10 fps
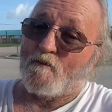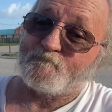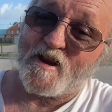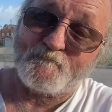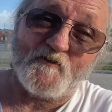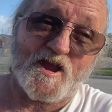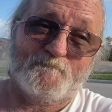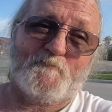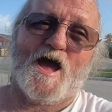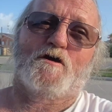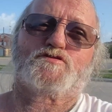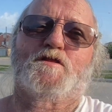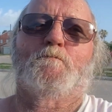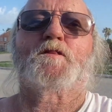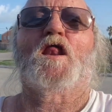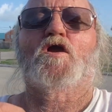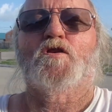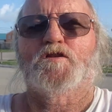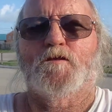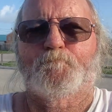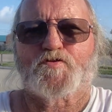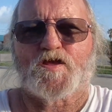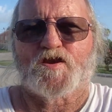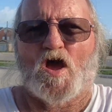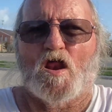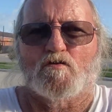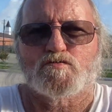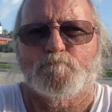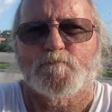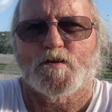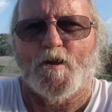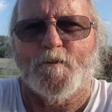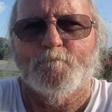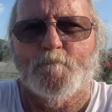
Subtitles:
for that fucking valve stem that I could have did for $10, okay?